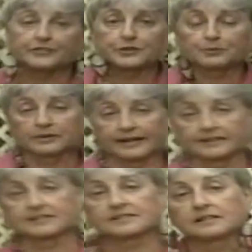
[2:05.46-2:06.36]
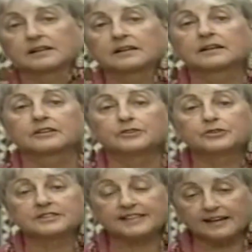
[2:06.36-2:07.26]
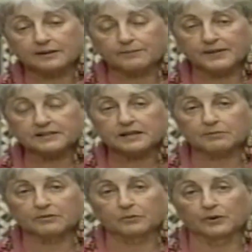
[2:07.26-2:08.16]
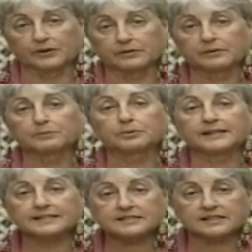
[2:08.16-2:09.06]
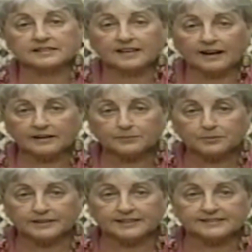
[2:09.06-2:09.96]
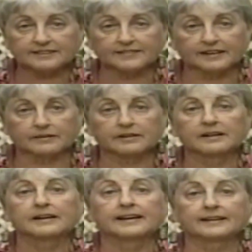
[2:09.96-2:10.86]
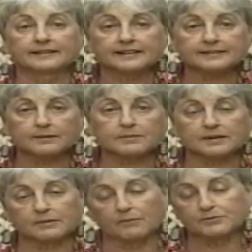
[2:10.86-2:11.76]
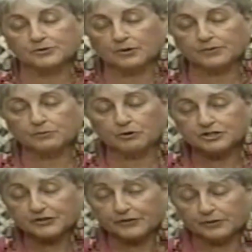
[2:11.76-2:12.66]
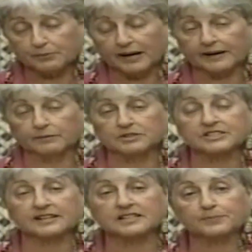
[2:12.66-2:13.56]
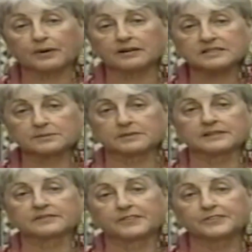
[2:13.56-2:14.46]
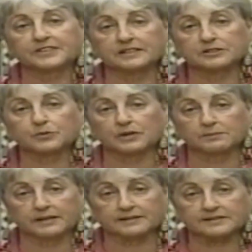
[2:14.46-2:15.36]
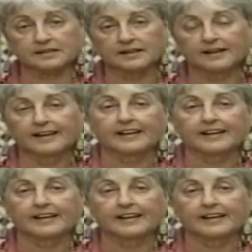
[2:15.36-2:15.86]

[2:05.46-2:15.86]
have a few plants, you could take a big tub of water, place the entire plant in there, and let them absorb the moisture from the bottom, which takes approximately 15 to 20 minutes.